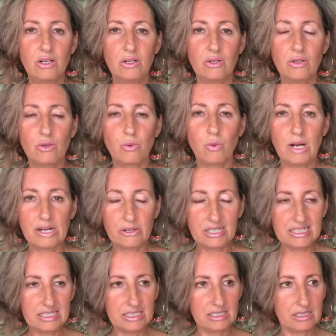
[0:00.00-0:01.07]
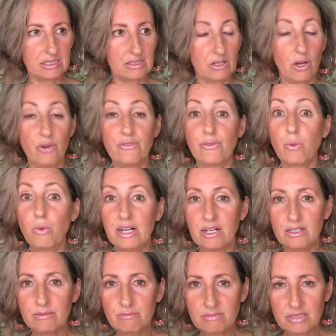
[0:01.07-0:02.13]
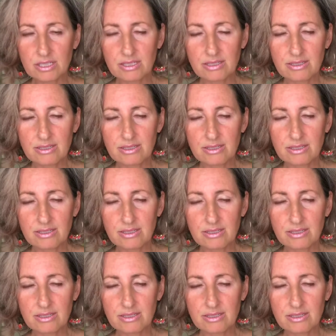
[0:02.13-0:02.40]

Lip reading: or worried, overwhelmed?